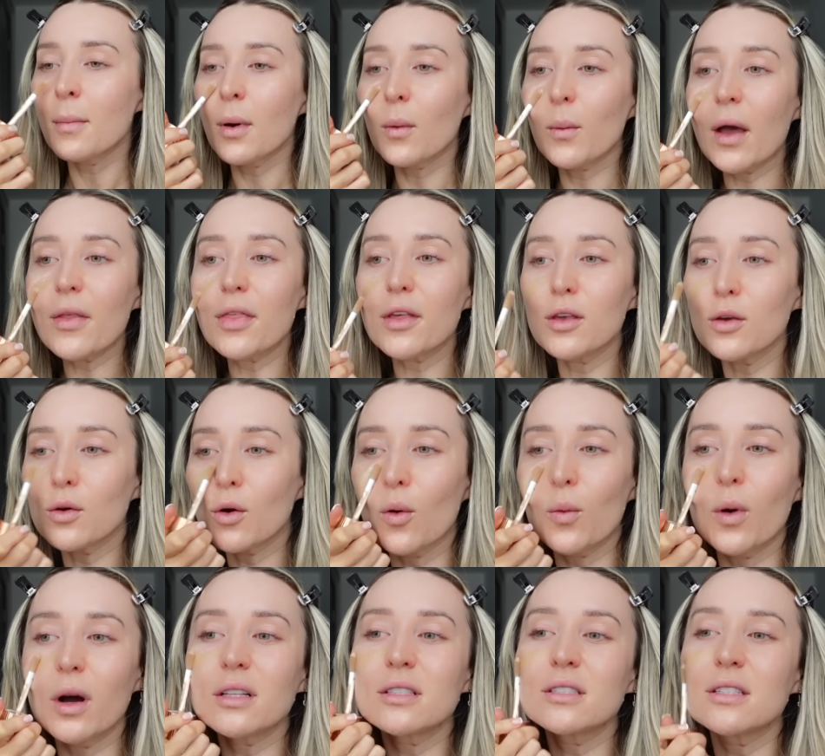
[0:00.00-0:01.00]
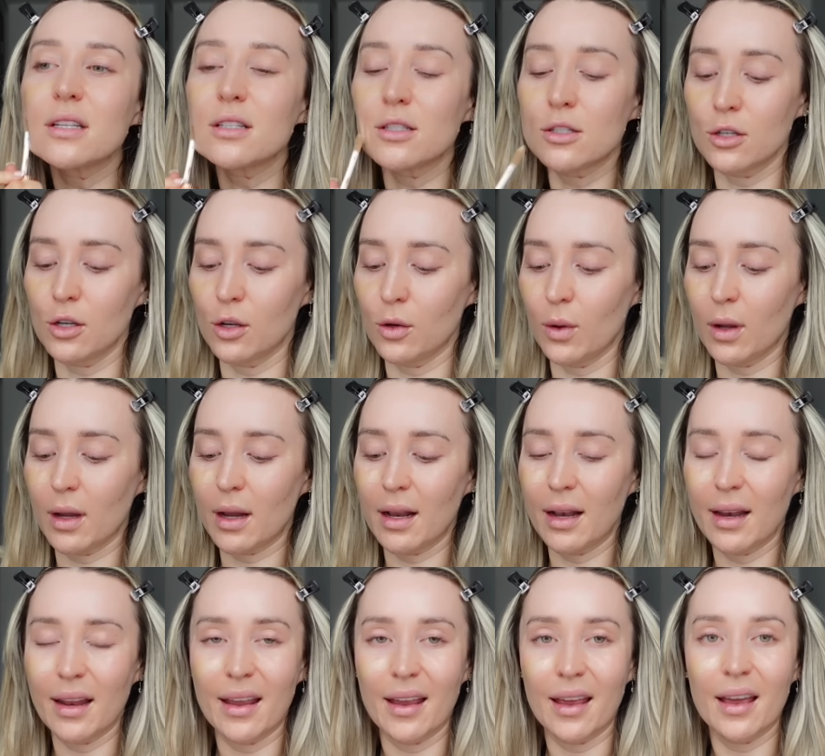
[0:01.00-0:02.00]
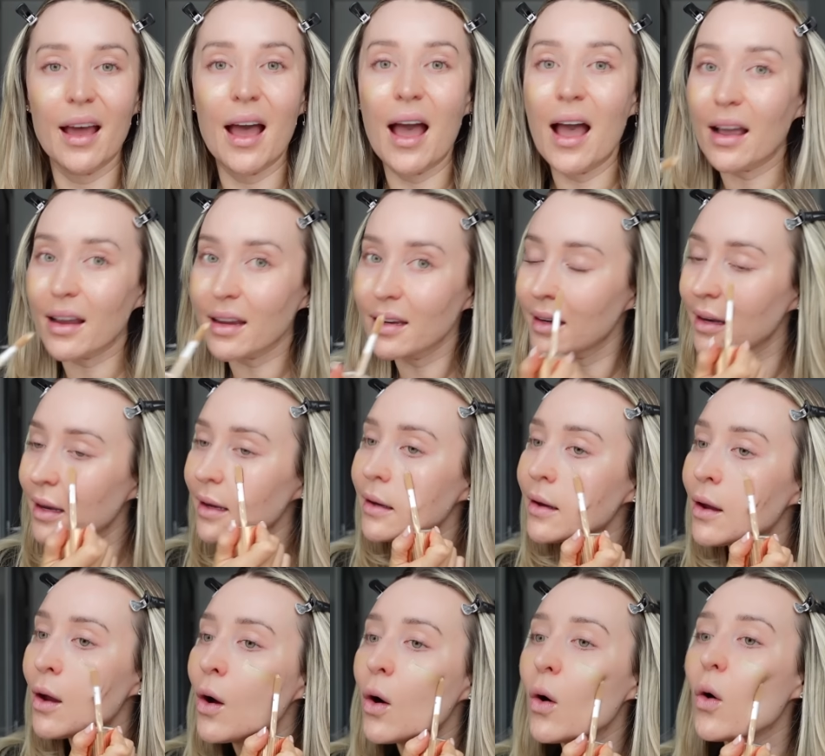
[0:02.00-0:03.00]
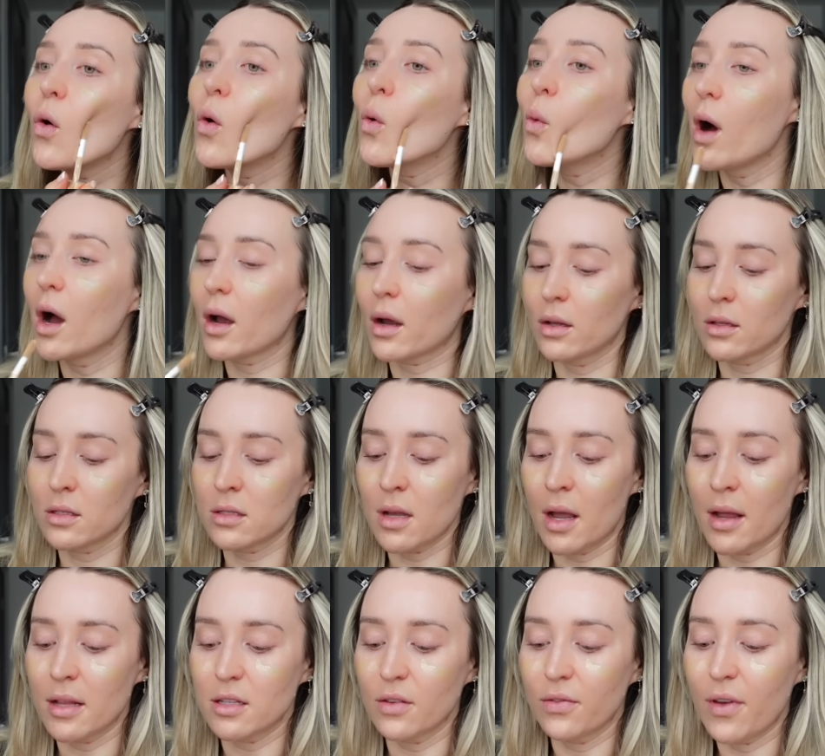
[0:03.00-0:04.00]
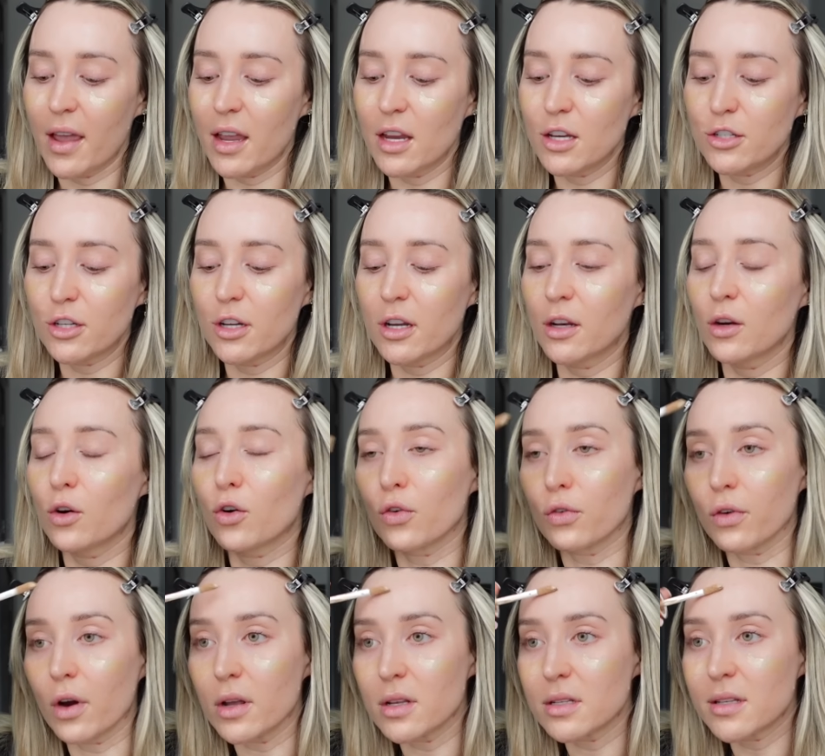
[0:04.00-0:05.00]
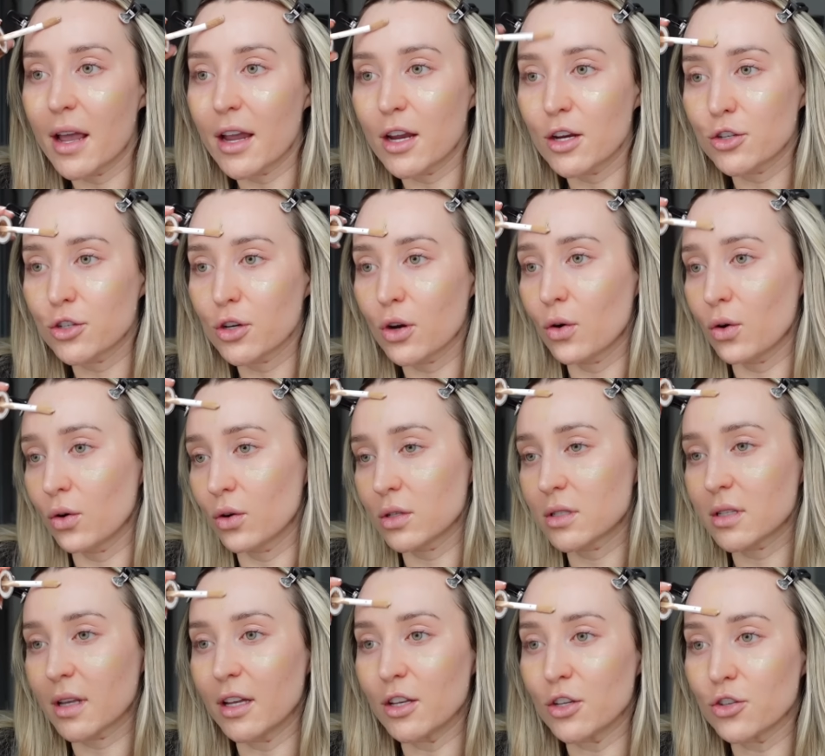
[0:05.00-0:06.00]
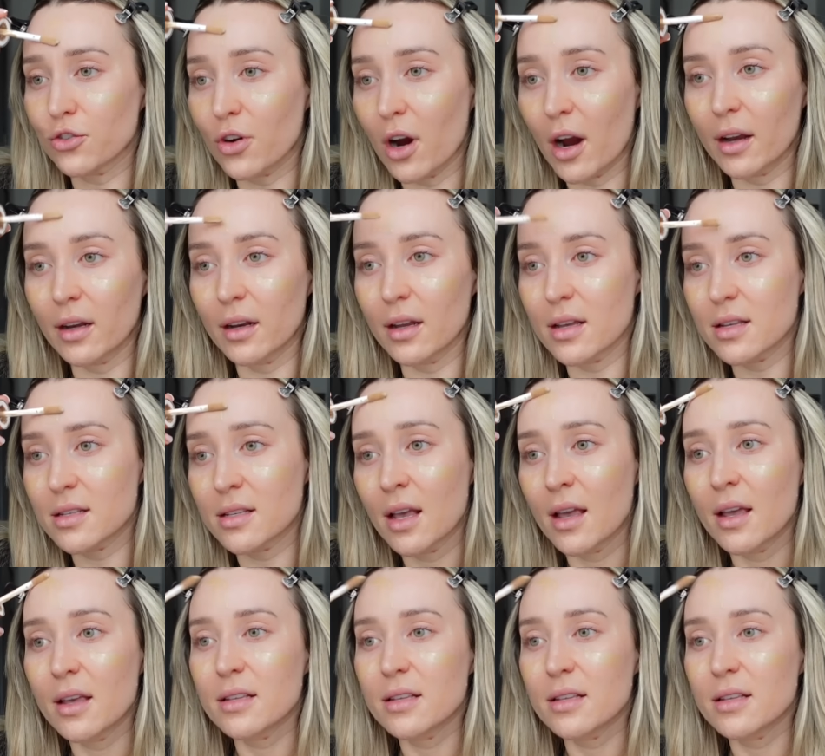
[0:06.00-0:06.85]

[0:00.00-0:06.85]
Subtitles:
But whether you're wanting to clear acne or work on signs of aging or rosacea or skin dryness,